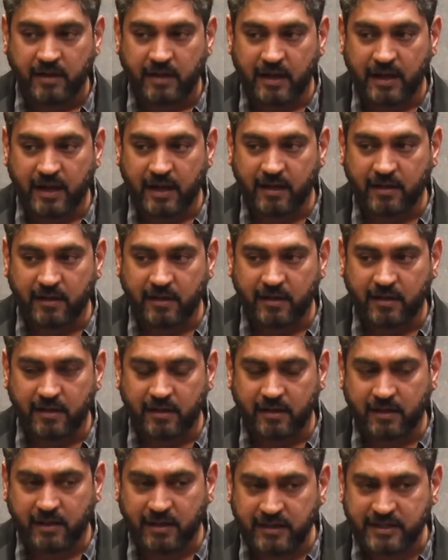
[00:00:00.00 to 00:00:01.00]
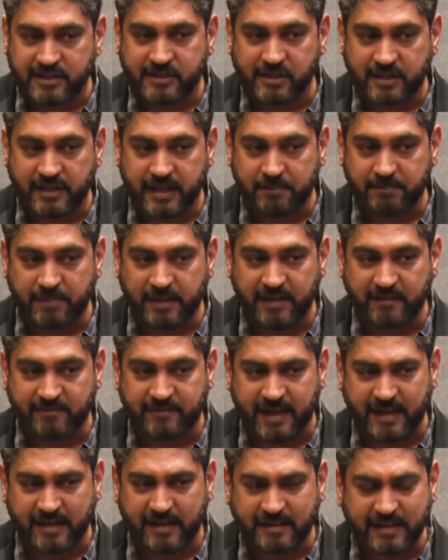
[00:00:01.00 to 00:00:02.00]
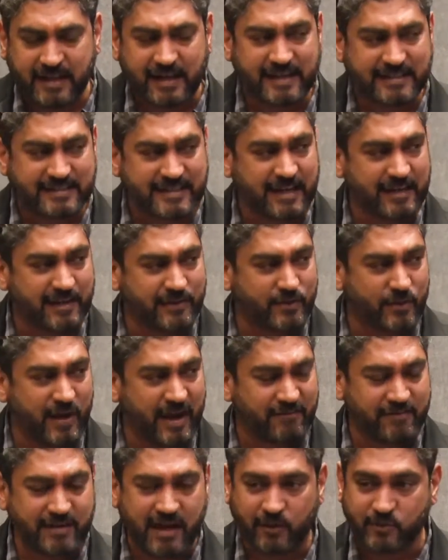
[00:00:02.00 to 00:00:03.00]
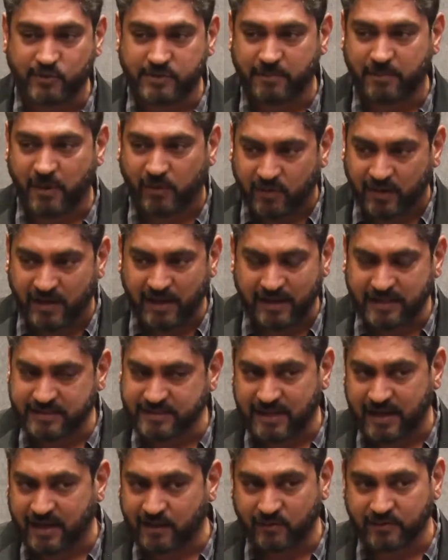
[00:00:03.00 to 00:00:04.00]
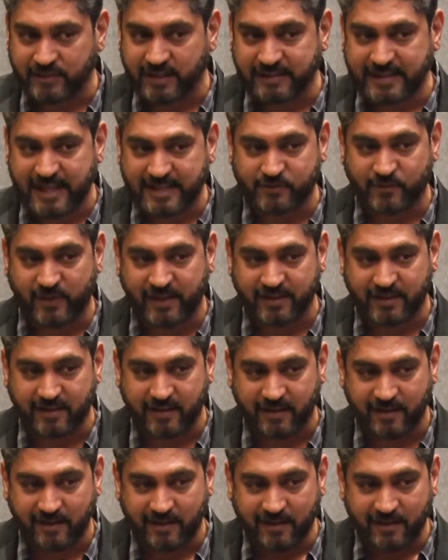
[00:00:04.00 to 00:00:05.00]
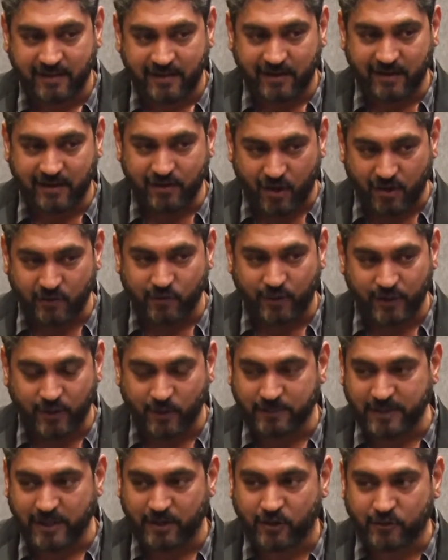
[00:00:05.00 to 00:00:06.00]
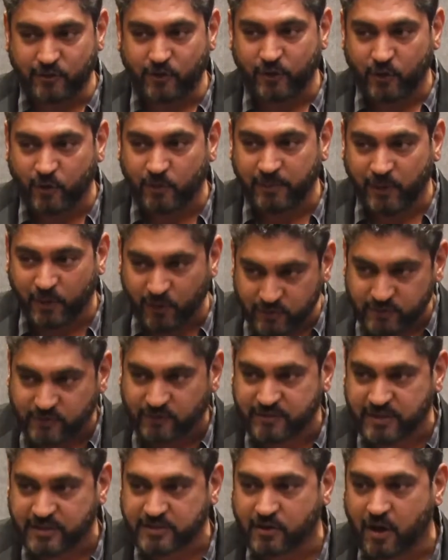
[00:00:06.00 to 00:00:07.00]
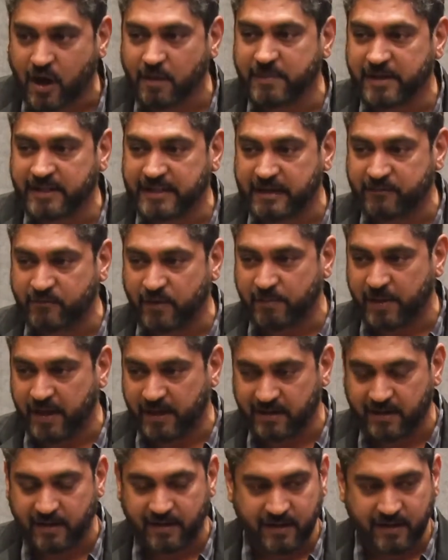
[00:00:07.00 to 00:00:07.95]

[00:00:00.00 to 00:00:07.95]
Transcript: And initially I believed that, and then I started to have doubts about it. And I said, I don't think that's why they are not going home. They're not going home because of this comment that we make.